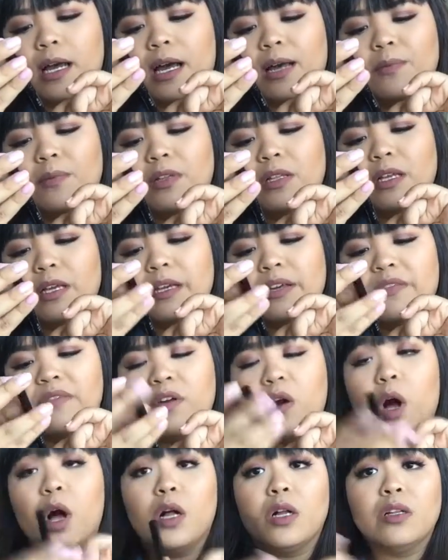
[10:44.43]
I believe.
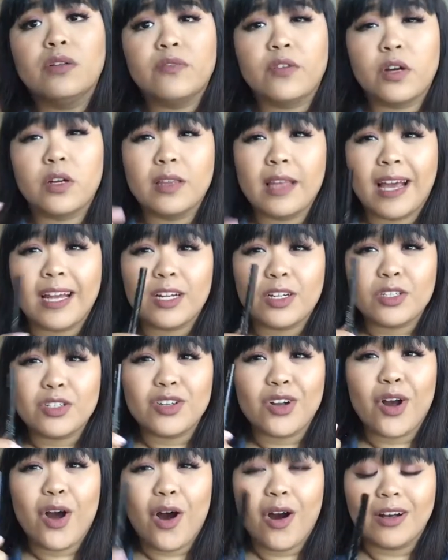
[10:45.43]
All of her
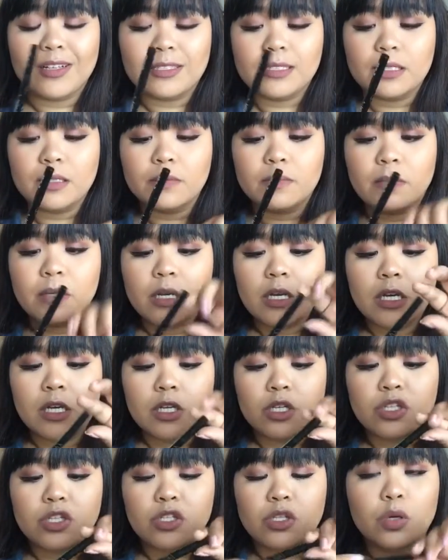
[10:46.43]
liners are awesome,
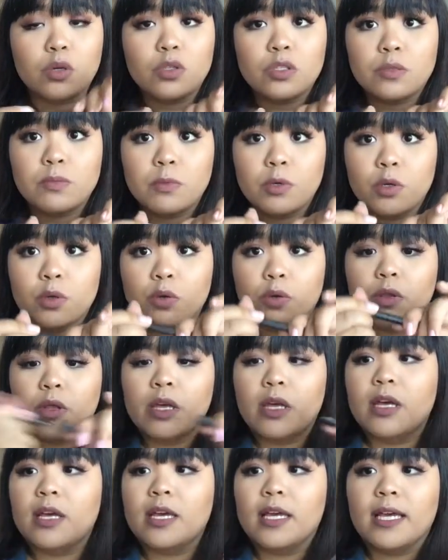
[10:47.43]
so smooth.
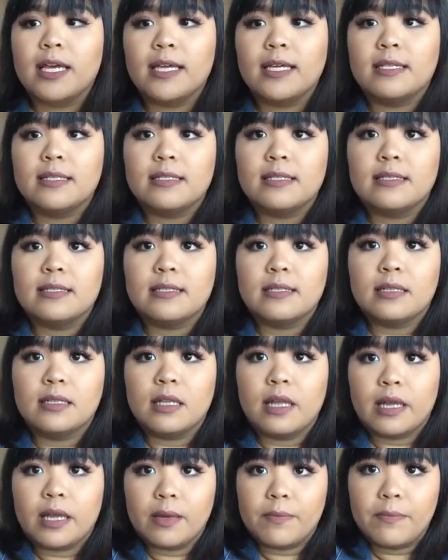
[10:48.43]
It's
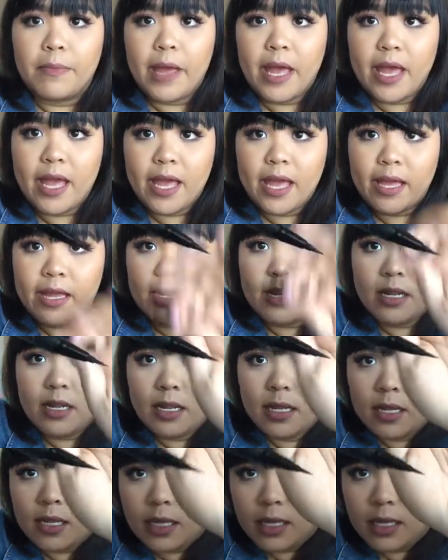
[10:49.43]
like a pen.